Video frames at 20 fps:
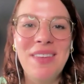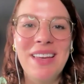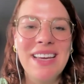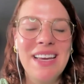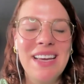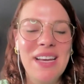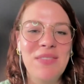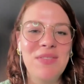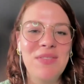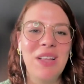
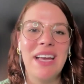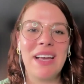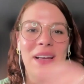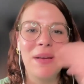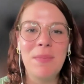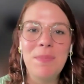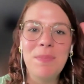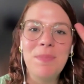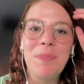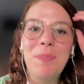thinking of
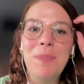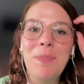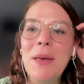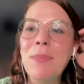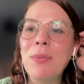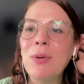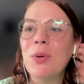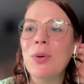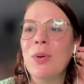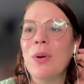like
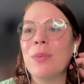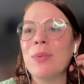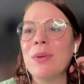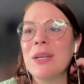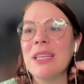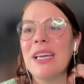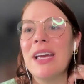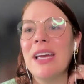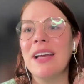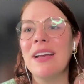people who are
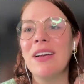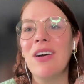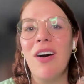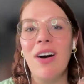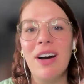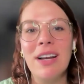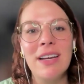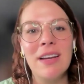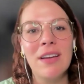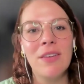really
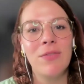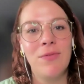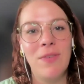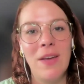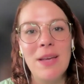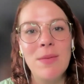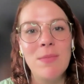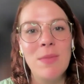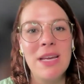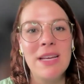iconic,
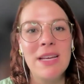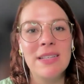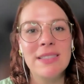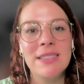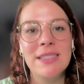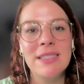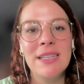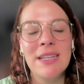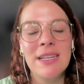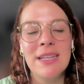
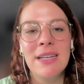famous